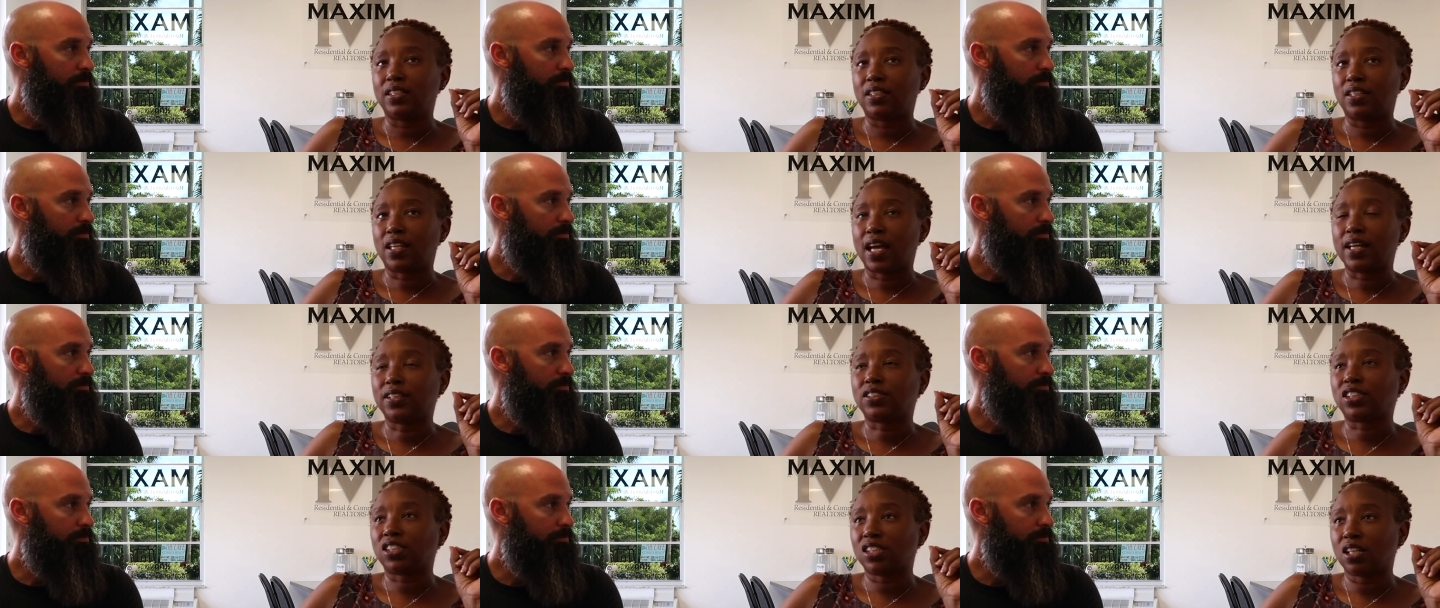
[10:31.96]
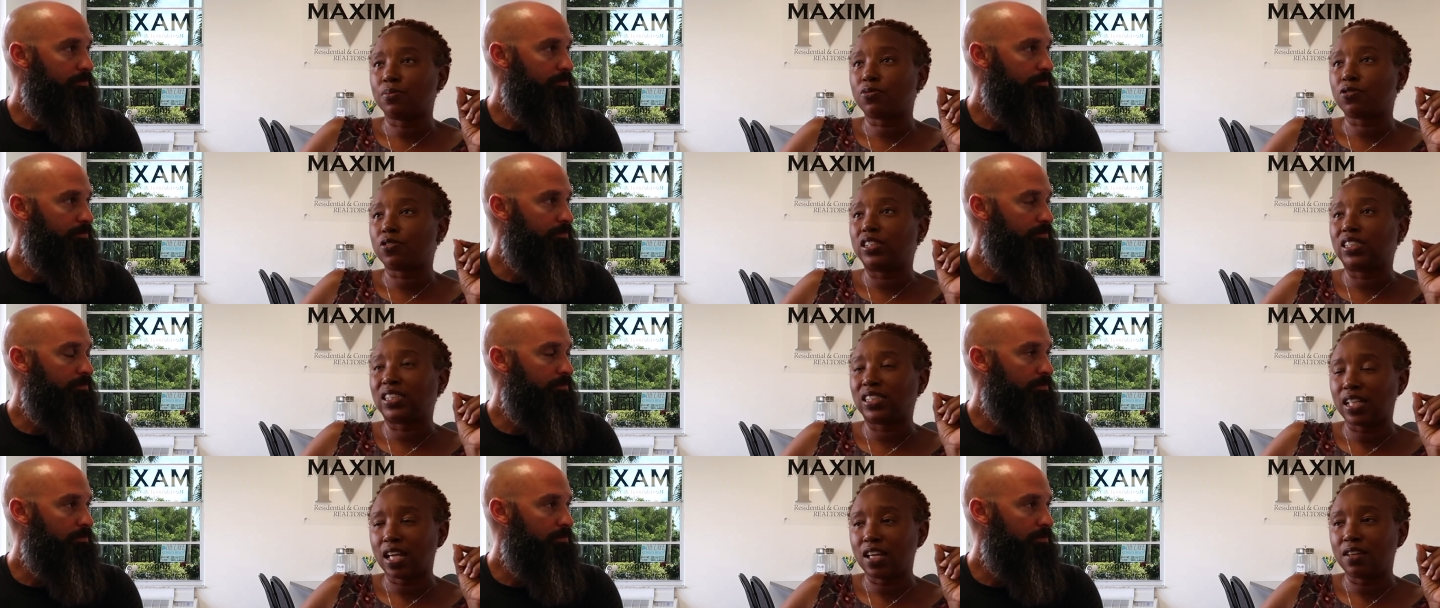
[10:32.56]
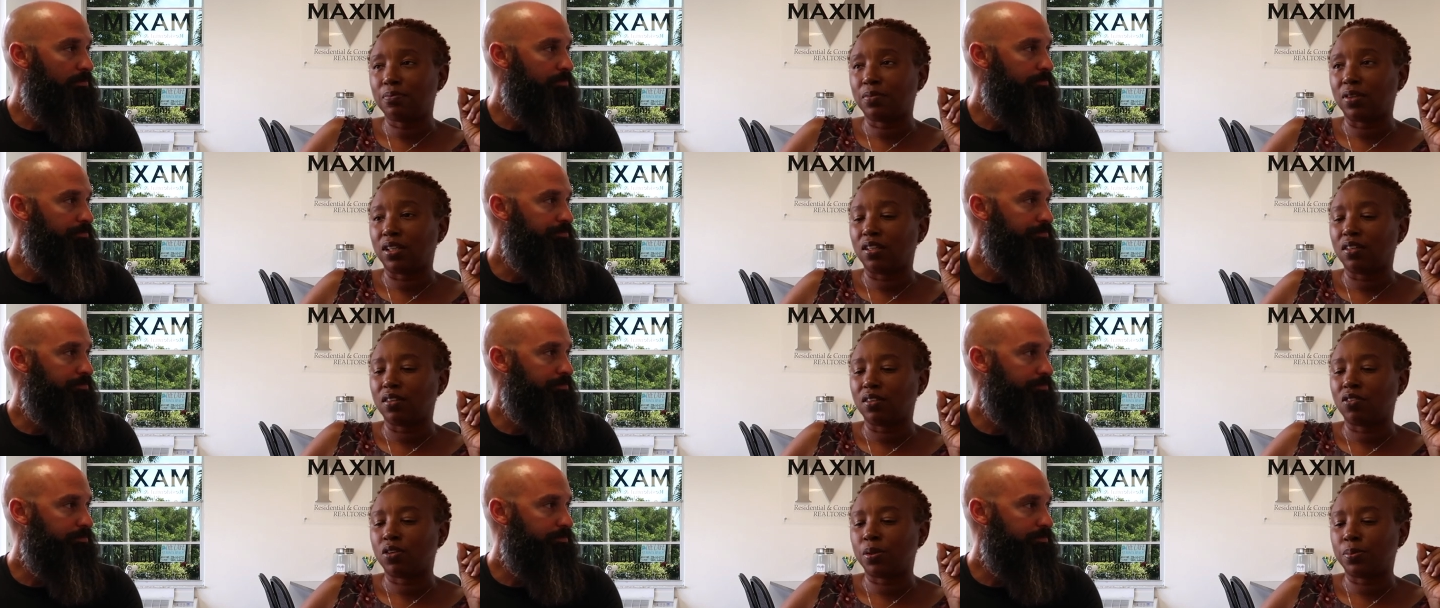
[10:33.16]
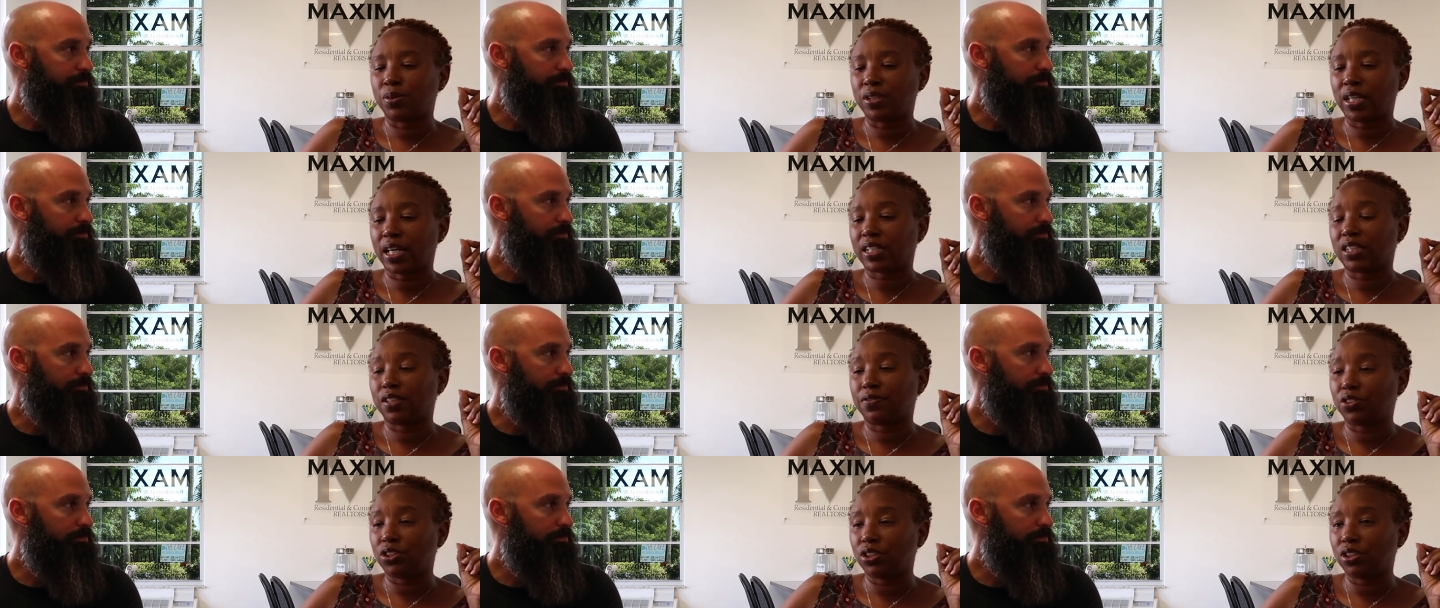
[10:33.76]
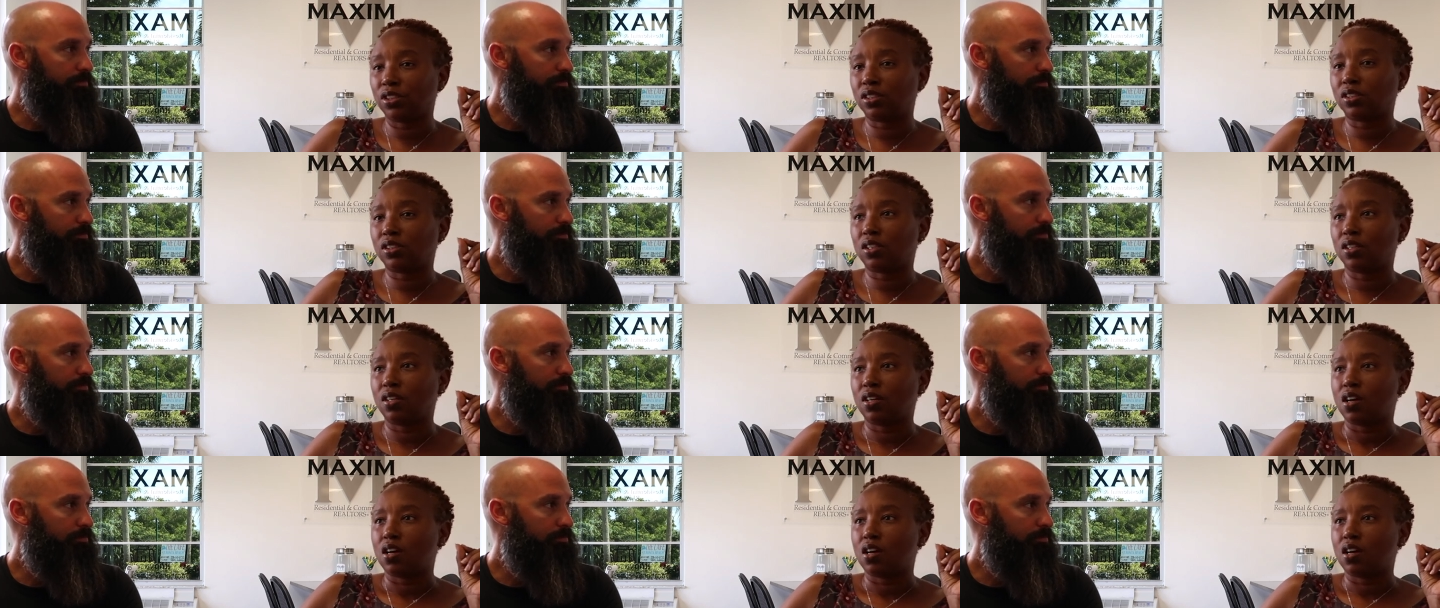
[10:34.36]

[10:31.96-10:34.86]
Speaker 1: that summary statement or objective should